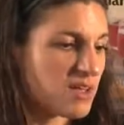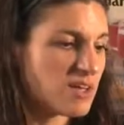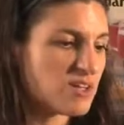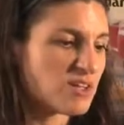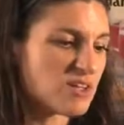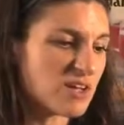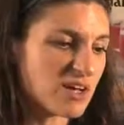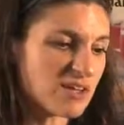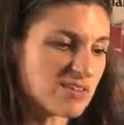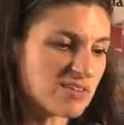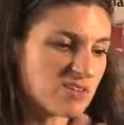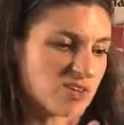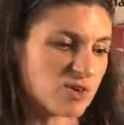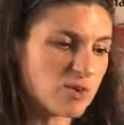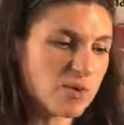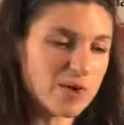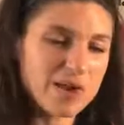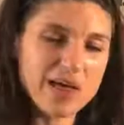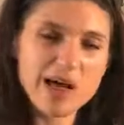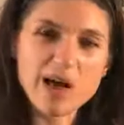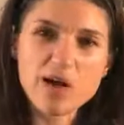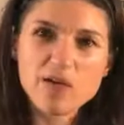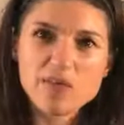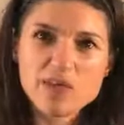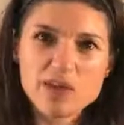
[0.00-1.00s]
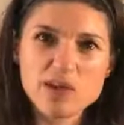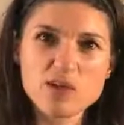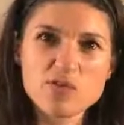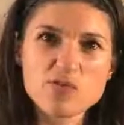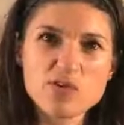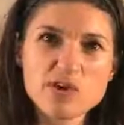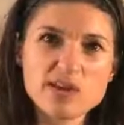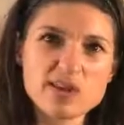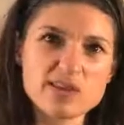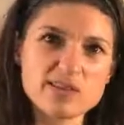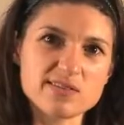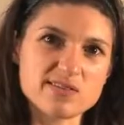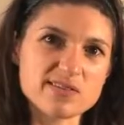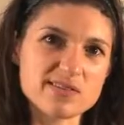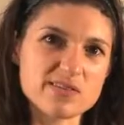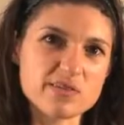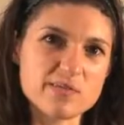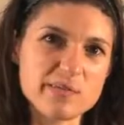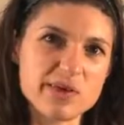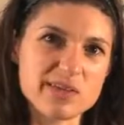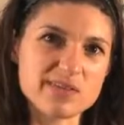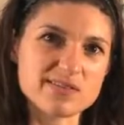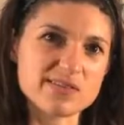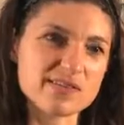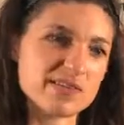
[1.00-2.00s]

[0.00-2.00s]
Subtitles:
just to allow the ingredients to mix